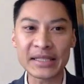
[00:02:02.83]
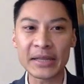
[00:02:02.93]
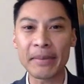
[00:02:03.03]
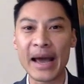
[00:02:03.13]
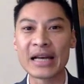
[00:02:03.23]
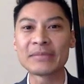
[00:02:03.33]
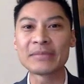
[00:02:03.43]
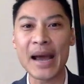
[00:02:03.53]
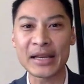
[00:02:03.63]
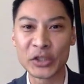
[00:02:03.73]
to the past,
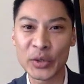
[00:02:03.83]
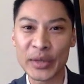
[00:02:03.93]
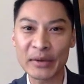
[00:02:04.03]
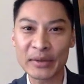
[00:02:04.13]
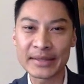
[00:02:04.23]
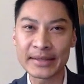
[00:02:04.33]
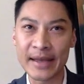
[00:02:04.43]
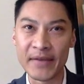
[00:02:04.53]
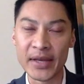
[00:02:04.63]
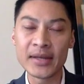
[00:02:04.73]
back in
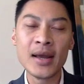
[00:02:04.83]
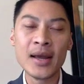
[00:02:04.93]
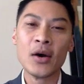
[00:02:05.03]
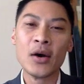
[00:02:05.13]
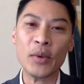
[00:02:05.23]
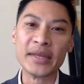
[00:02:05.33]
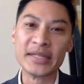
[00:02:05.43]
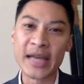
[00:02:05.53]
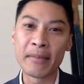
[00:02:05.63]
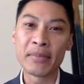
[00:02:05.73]
2007, when the
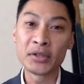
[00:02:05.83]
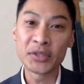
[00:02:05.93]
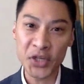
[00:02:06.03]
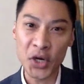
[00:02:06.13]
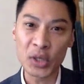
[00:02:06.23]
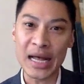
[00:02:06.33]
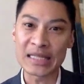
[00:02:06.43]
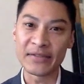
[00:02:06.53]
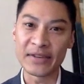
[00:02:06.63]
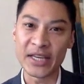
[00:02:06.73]
WHO
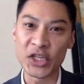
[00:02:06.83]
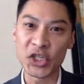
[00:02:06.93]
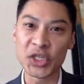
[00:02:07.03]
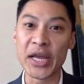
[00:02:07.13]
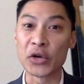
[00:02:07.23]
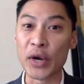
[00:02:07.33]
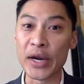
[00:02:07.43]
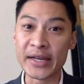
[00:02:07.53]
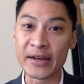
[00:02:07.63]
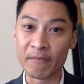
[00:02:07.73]
classification and
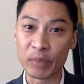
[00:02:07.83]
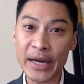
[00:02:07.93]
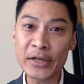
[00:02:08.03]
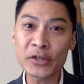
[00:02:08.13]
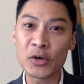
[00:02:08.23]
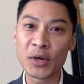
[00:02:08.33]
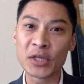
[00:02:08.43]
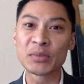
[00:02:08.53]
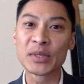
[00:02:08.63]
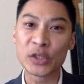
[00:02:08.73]
grading of brain
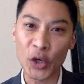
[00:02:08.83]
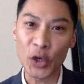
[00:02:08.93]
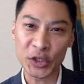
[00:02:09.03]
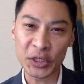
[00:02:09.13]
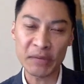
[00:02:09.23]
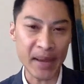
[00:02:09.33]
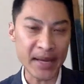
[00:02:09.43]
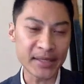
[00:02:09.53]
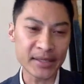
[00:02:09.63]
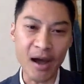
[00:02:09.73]
tumors was largely
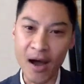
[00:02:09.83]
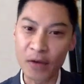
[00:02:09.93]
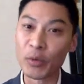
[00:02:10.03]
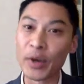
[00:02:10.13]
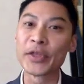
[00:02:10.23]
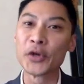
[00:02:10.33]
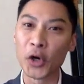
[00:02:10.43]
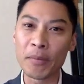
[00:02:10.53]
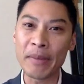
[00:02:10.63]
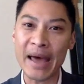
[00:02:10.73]
based on what the
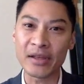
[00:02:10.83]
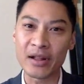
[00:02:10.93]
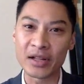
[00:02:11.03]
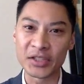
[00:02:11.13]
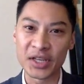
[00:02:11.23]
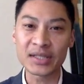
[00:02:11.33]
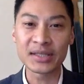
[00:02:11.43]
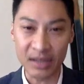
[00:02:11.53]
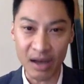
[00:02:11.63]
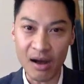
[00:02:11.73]

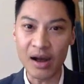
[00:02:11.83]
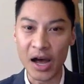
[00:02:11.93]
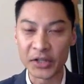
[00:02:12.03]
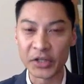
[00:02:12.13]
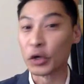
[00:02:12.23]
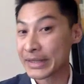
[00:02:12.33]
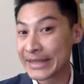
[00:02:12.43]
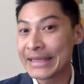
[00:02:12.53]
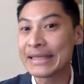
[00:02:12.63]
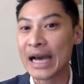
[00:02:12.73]
neuropathologists saw see